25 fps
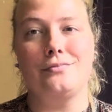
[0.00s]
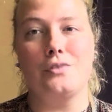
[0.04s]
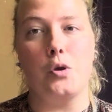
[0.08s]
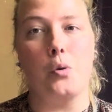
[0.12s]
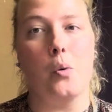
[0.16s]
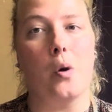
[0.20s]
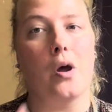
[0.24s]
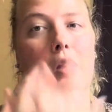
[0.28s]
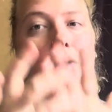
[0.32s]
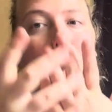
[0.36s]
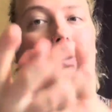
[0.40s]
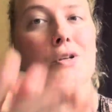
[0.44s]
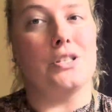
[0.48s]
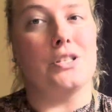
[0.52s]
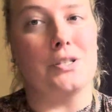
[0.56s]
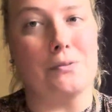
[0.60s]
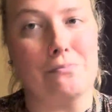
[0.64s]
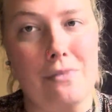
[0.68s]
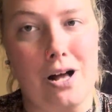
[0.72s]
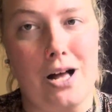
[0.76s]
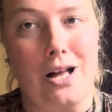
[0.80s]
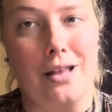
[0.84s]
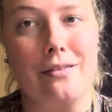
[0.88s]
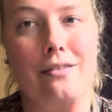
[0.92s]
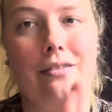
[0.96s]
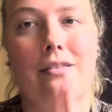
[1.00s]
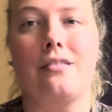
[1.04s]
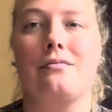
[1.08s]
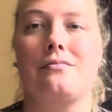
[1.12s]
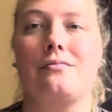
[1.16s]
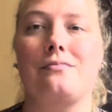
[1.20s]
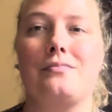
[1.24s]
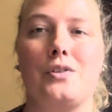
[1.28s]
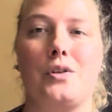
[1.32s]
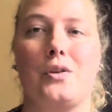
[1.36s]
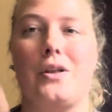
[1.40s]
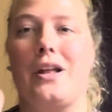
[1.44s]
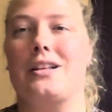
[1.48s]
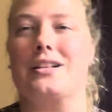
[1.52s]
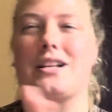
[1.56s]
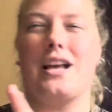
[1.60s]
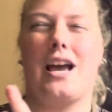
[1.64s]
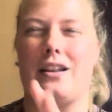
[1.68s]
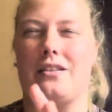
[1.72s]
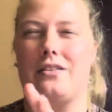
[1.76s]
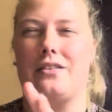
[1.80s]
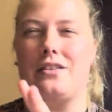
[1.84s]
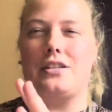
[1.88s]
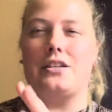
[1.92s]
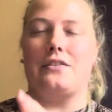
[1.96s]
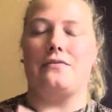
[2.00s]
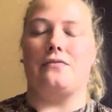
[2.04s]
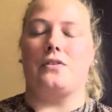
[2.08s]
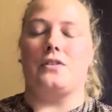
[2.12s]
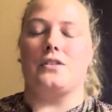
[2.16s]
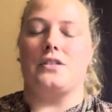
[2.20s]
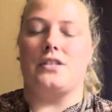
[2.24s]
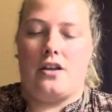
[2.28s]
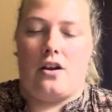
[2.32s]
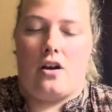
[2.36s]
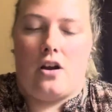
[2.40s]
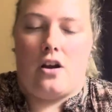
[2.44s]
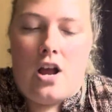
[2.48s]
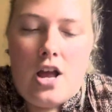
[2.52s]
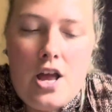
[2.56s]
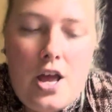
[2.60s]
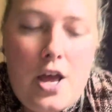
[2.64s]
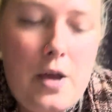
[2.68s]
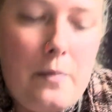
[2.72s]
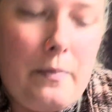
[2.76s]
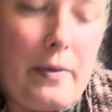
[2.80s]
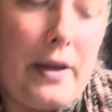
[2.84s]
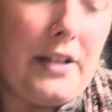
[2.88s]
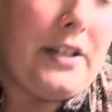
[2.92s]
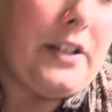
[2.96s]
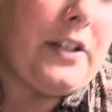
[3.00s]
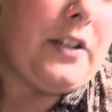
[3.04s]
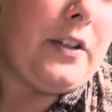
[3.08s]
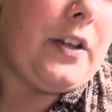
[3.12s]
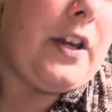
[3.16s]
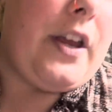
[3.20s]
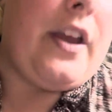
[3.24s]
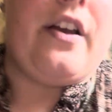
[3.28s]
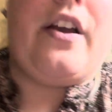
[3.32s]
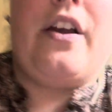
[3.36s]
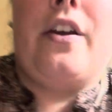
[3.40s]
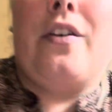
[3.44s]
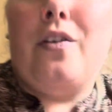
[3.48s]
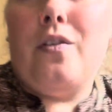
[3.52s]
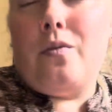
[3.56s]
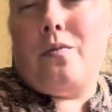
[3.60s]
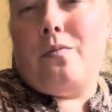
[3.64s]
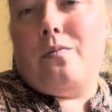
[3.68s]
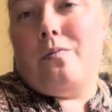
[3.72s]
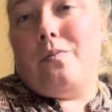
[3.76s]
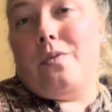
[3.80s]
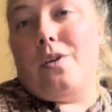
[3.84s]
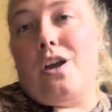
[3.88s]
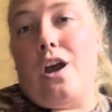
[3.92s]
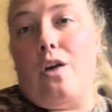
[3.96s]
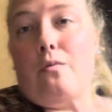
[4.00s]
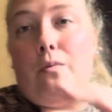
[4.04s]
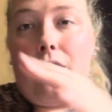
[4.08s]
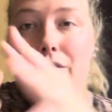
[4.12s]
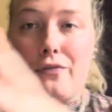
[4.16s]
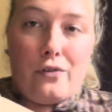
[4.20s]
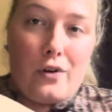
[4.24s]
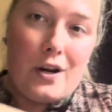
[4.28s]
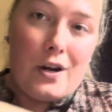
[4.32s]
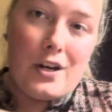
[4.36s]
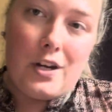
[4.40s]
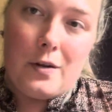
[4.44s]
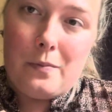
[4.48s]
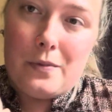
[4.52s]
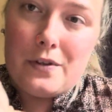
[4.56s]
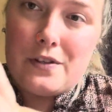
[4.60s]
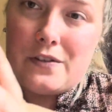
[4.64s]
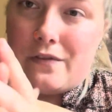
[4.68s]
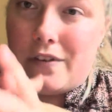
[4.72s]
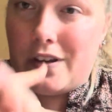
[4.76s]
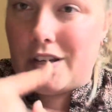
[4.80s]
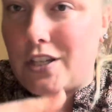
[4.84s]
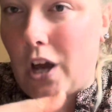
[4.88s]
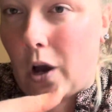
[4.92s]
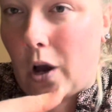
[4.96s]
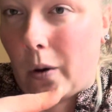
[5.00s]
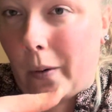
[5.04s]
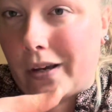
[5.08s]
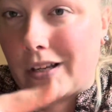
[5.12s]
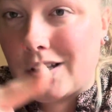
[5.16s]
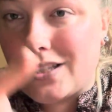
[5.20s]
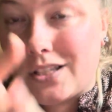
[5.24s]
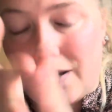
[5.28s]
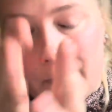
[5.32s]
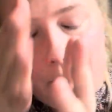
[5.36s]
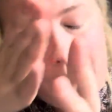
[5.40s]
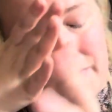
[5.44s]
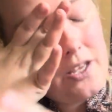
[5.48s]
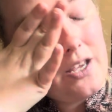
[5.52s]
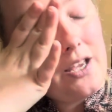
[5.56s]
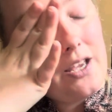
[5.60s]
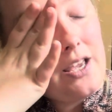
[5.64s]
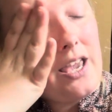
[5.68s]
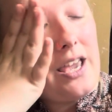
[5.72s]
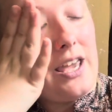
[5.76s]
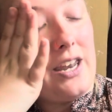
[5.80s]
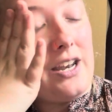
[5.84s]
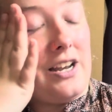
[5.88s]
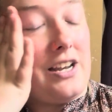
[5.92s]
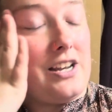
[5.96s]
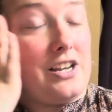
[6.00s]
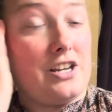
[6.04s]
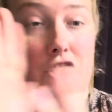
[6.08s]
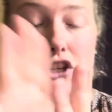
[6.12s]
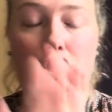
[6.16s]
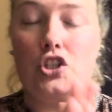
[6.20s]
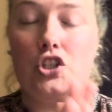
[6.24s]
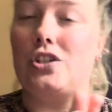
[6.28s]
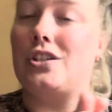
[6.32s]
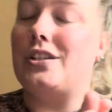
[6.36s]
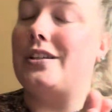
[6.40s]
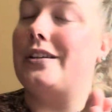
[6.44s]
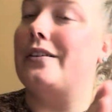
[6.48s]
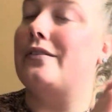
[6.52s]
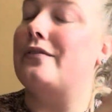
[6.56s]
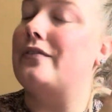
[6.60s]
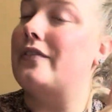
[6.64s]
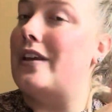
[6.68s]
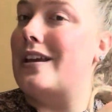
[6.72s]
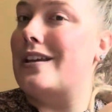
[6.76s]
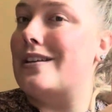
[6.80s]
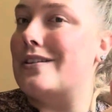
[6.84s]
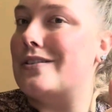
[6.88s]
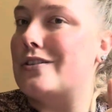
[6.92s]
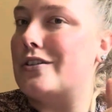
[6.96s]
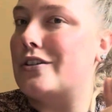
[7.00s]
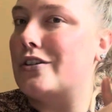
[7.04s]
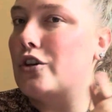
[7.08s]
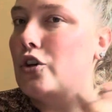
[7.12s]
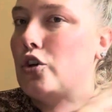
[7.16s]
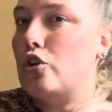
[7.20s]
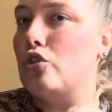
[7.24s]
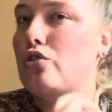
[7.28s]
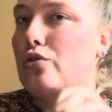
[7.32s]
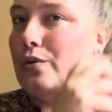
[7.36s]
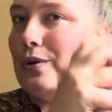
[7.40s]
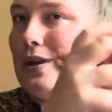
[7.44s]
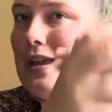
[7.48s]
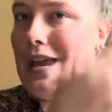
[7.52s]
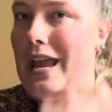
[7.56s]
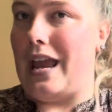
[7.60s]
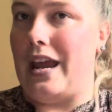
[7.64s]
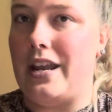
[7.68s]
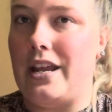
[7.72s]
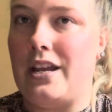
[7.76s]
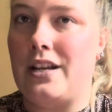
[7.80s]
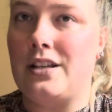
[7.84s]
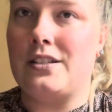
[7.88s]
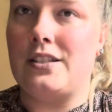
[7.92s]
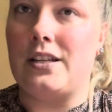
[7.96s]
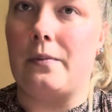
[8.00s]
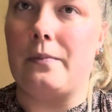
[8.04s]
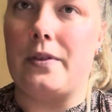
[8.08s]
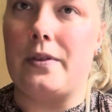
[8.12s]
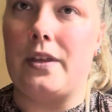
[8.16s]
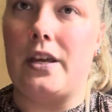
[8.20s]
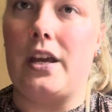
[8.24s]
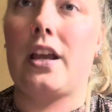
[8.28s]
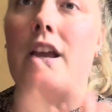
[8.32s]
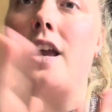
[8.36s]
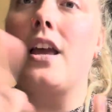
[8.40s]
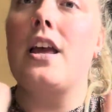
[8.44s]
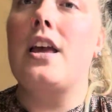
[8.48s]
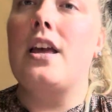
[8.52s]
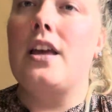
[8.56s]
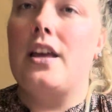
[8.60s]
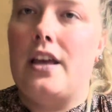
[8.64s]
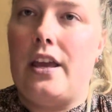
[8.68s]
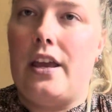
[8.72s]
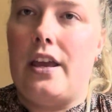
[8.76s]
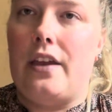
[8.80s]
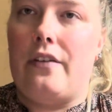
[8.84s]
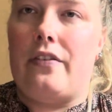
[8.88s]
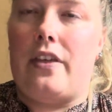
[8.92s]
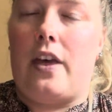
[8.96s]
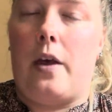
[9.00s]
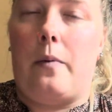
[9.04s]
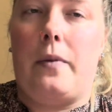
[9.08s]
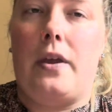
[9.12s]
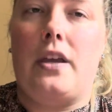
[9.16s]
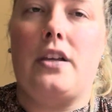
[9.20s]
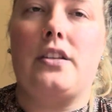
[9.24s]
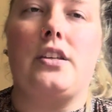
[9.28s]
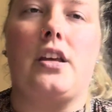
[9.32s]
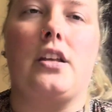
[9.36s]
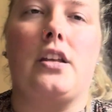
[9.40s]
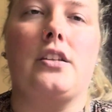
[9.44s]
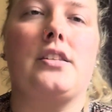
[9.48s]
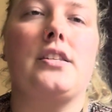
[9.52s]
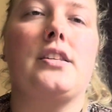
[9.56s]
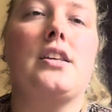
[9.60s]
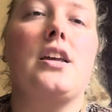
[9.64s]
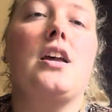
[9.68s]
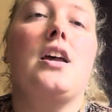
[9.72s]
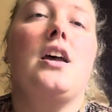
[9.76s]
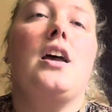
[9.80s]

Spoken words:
you want it once a month. So that's kind of the difference there. Basically, a referendum is vetoing something and an initiative is creating something, if that makes sense.